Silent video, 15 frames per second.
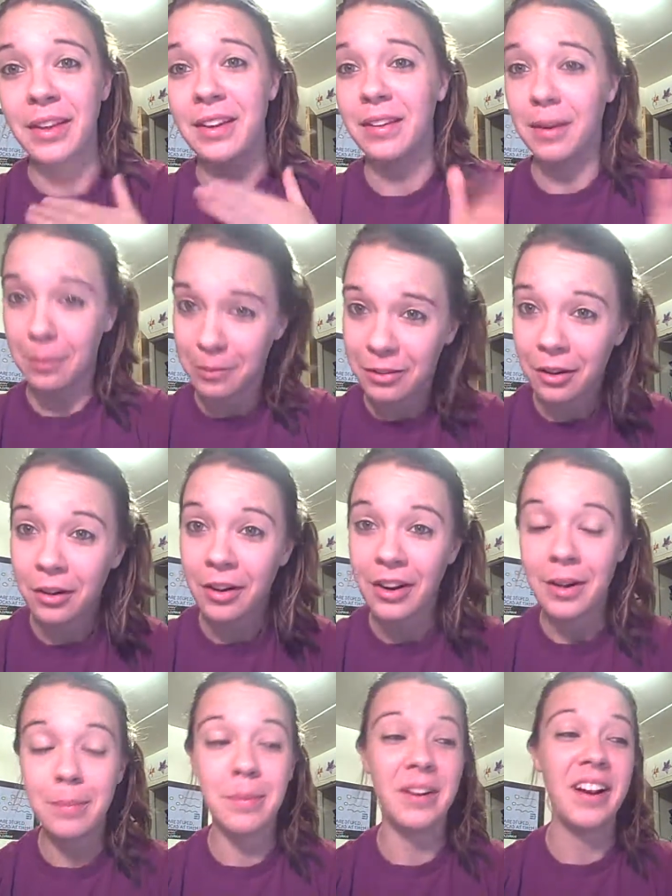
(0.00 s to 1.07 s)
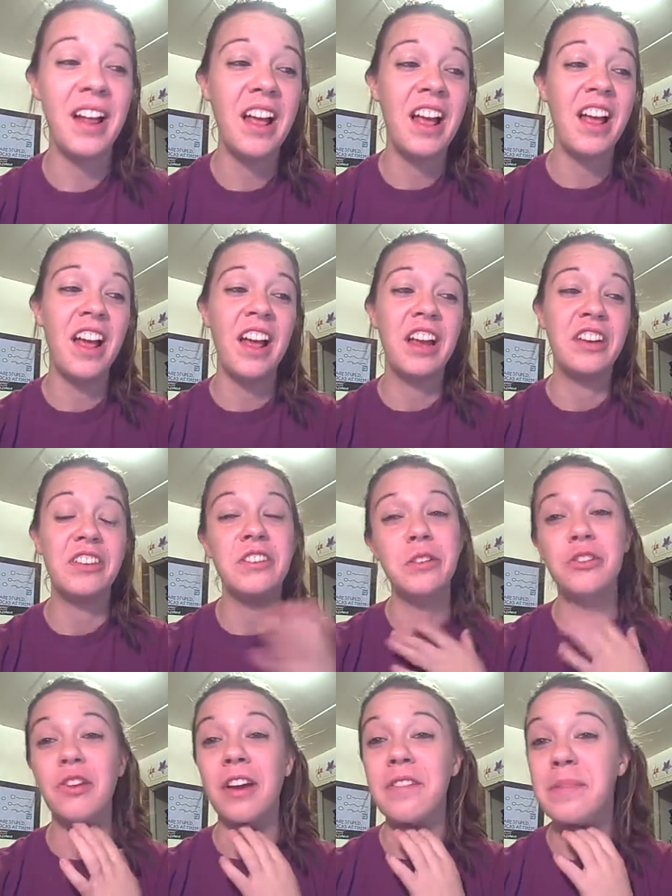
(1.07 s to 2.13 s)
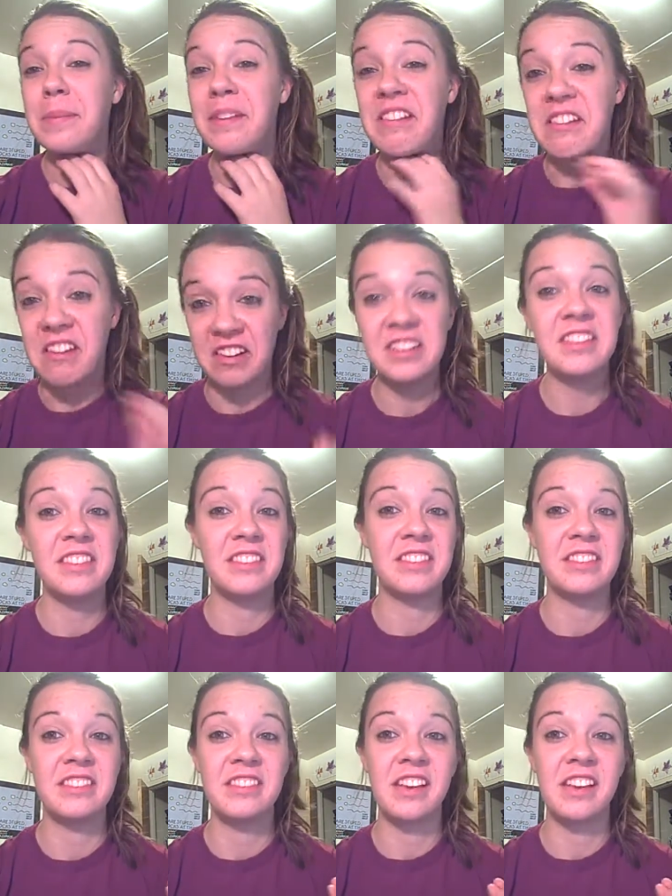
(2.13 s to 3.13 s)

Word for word: Like, I'm sorry, but she drives me nuts.